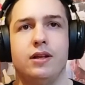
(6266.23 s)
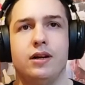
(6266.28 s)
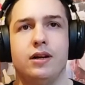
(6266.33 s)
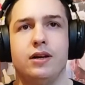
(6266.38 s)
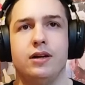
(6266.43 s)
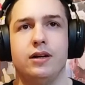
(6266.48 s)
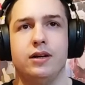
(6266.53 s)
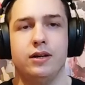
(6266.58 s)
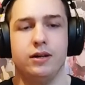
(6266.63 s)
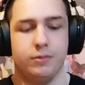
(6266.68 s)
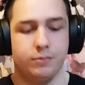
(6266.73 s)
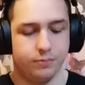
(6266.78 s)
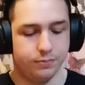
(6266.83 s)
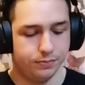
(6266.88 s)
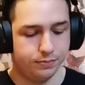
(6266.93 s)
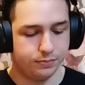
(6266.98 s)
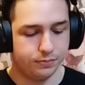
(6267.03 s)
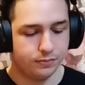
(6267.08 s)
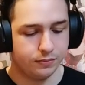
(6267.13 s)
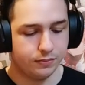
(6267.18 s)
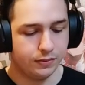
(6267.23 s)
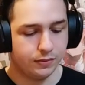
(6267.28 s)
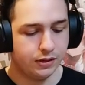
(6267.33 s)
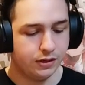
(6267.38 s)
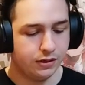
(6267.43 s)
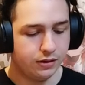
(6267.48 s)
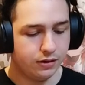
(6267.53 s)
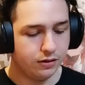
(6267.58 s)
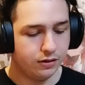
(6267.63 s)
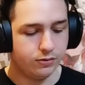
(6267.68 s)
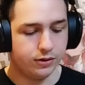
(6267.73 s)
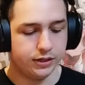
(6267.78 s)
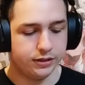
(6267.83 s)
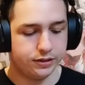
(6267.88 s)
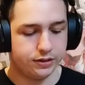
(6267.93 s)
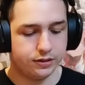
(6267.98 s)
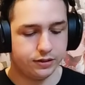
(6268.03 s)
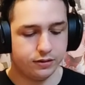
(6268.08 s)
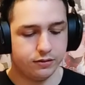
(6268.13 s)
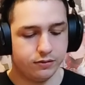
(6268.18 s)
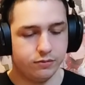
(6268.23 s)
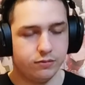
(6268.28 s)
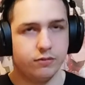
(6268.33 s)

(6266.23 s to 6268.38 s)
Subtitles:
What